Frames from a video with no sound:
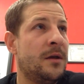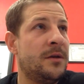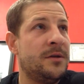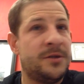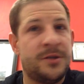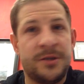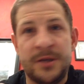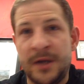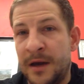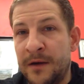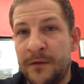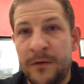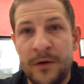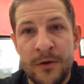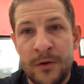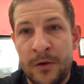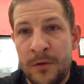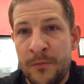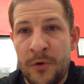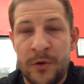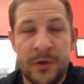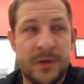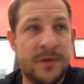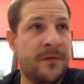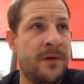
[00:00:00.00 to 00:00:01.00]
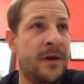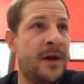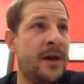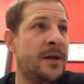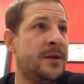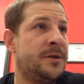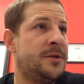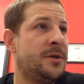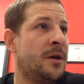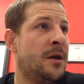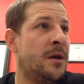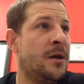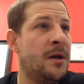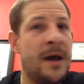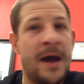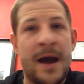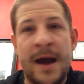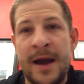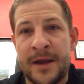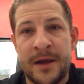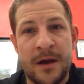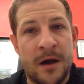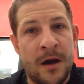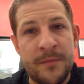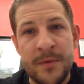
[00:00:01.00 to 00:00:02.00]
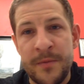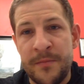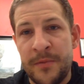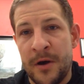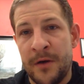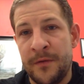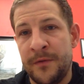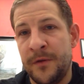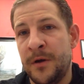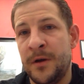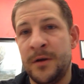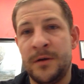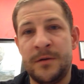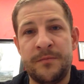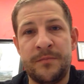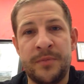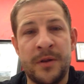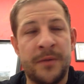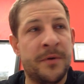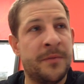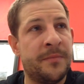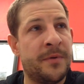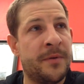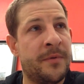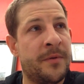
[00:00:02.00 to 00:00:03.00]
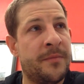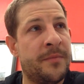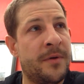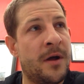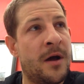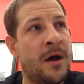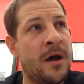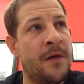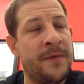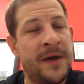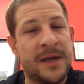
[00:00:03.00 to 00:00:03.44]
shit, I've got no motivation, I can't be bothered, blah, blah, blah, blah, blah.